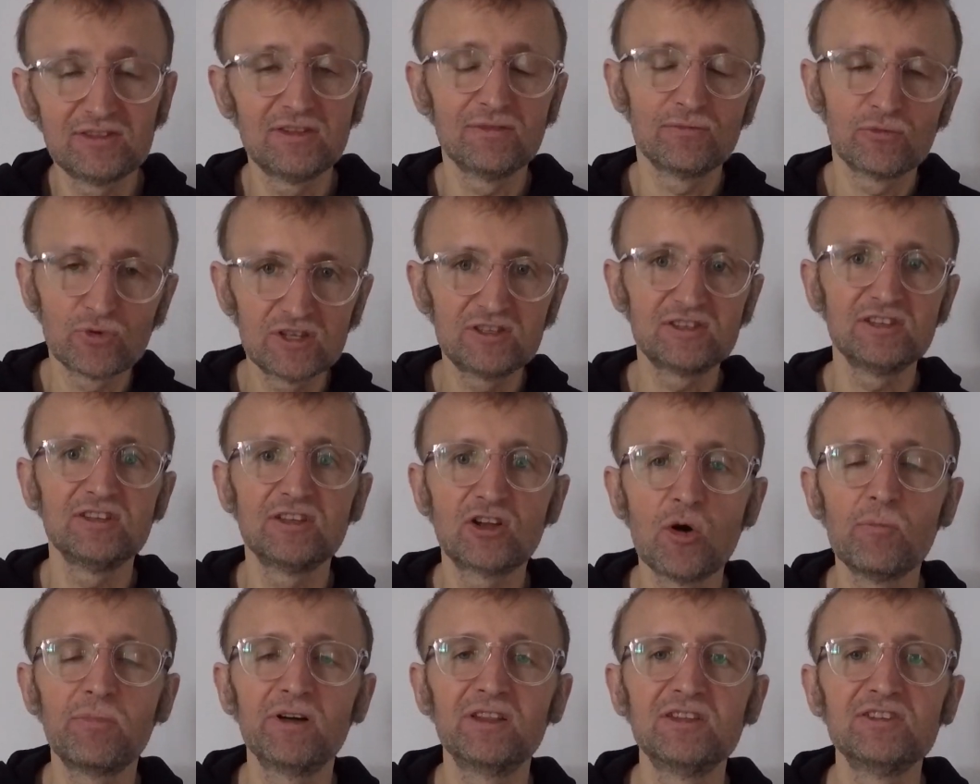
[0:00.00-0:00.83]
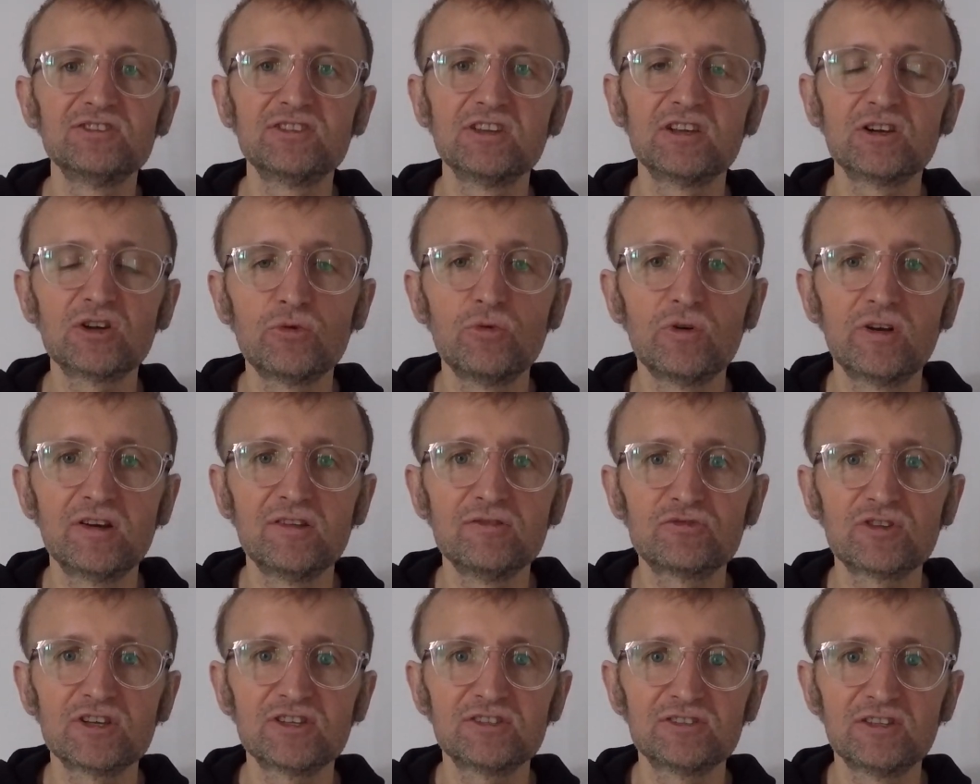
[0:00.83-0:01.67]
We see companies there who are
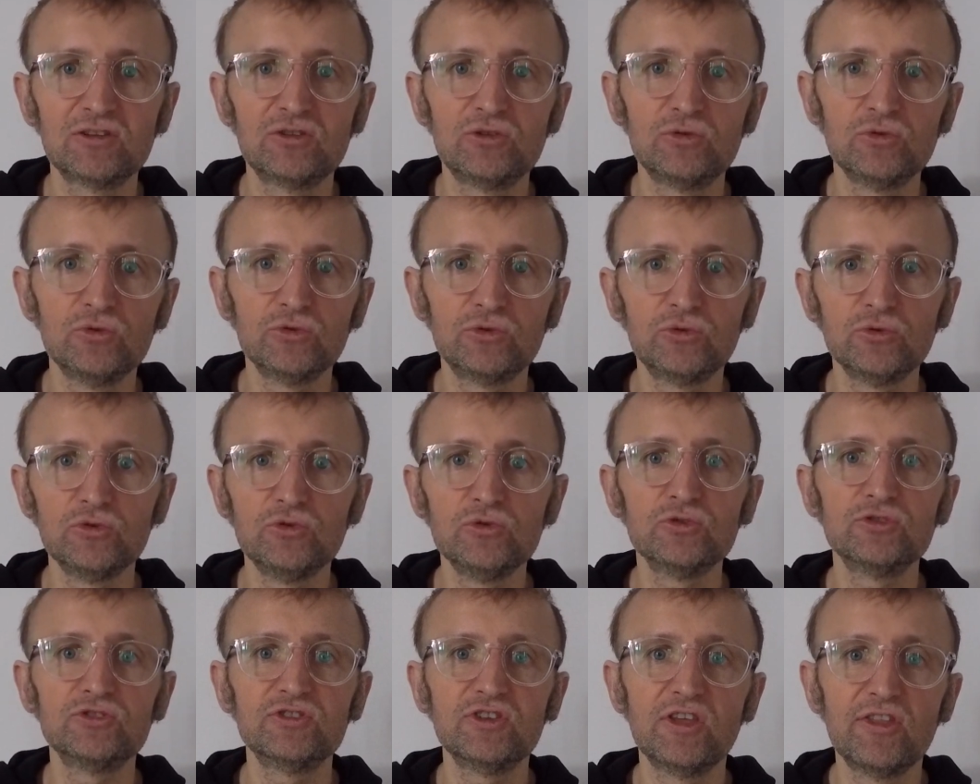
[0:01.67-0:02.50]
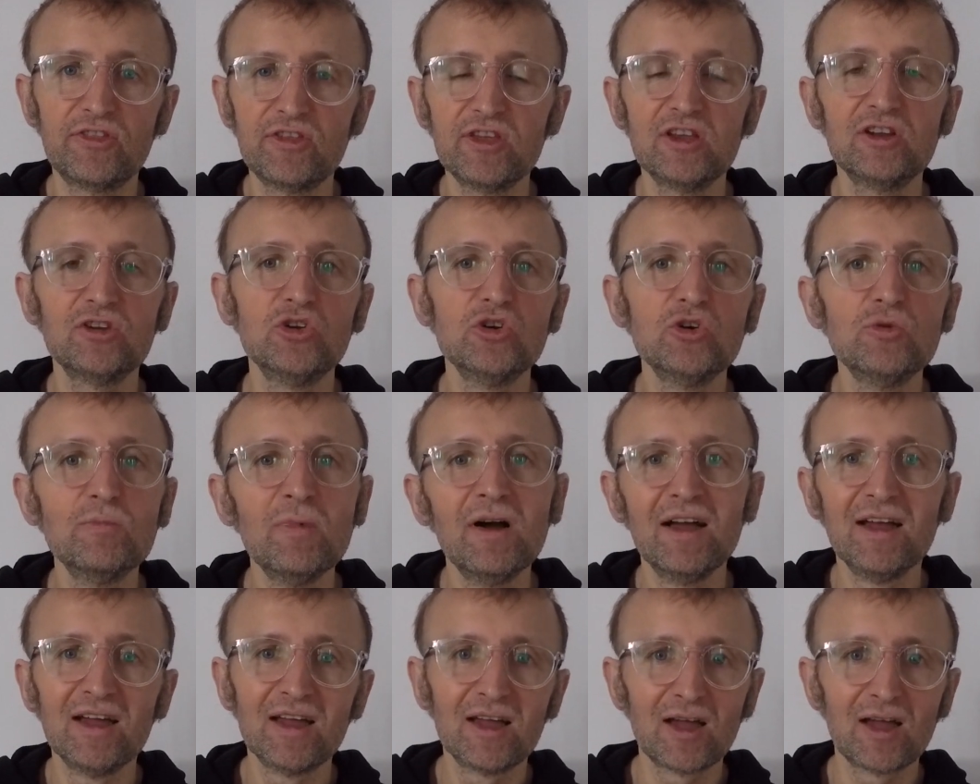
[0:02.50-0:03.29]
interested to use Ethereum.